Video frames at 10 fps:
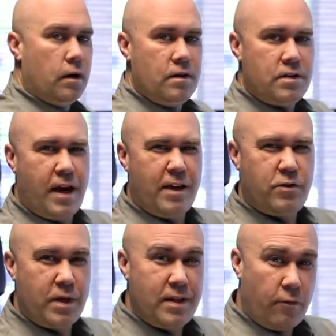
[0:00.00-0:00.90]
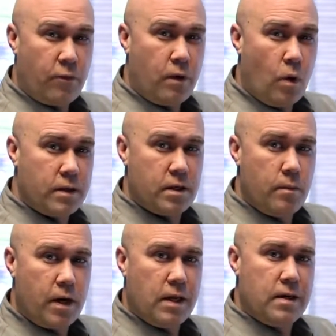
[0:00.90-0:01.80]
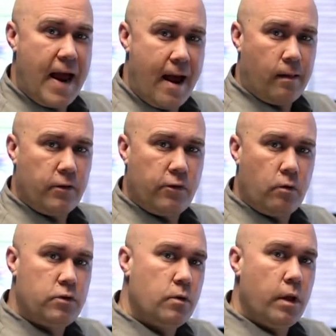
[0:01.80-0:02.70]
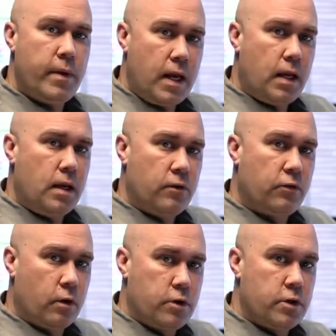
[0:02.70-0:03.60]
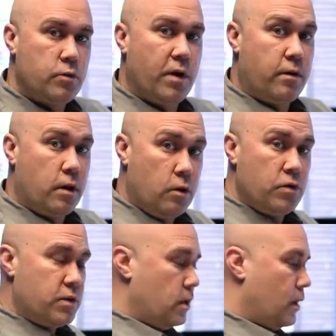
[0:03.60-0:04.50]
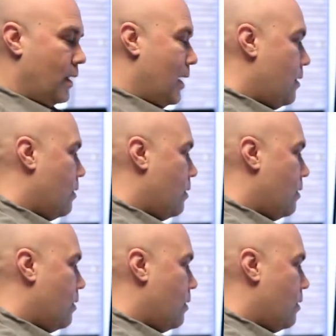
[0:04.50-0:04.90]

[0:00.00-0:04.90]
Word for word: this case, we definitely want somebody in Dallas, so to eliminate any searches with Houston in